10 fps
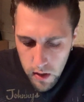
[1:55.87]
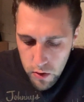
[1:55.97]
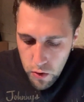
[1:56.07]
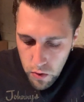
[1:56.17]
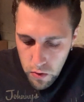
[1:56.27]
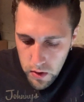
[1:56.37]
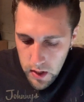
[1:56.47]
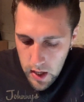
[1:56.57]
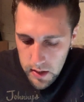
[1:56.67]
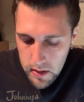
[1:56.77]
Drew's
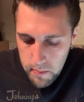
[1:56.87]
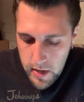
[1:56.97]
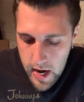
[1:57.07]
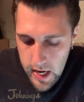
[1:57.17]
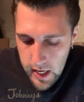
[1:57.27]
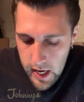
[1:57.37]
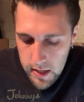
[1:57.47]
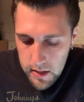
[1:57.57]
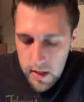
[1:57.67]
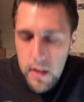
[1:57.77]
Custom
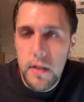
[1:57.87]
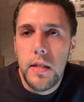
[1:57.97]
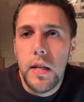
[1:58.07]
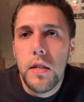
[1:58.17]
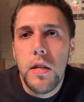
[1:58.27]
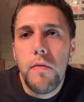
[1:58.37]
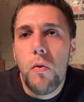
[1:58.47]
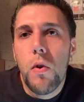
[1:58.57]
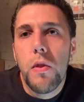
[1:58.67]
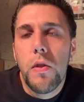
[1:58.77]
Diecast did a
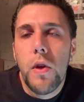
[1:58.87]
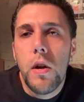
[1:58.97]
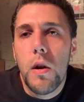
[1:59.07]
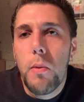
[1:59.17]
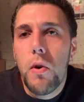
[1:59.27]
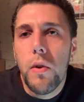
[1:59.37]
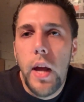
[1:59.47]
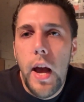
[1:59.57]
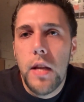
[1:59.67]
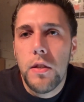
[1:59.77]
64 Thunderbolt
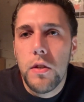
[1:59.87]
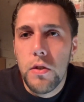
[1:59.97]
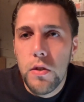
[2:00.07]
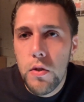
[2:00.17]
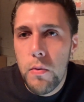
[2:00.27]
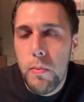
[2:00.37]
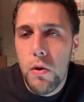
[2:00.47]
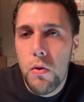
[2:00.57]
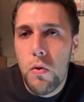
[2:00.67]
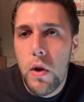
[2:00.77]
gasser. Super
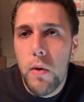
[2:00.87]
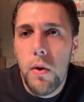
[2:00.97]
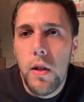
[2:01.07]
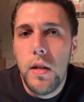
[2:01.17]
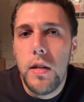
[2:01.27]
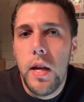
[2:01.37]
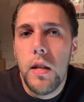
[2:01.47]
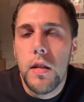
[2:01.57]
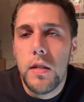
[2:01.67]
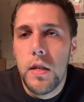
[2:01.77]
cool. I really dig
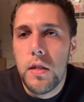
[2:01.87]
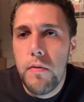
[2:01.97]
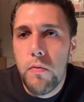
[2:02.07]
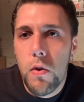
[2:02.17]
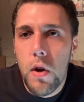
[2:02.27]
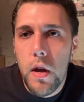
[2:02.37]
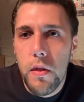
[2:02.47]
the 64